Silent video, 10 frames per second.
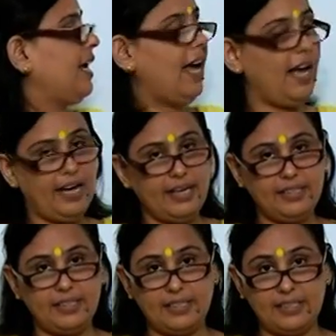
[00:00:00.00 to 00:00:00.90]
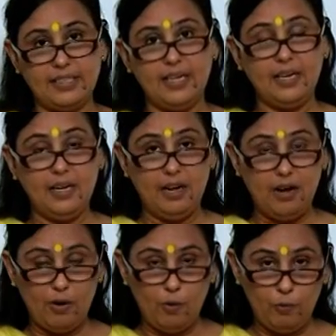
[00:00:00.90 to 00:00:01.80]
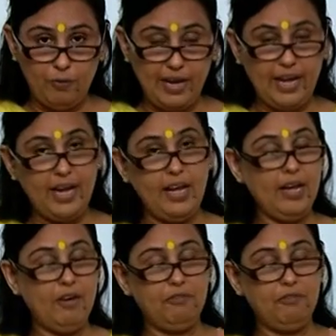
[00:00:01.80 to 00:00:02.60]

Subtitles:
as a way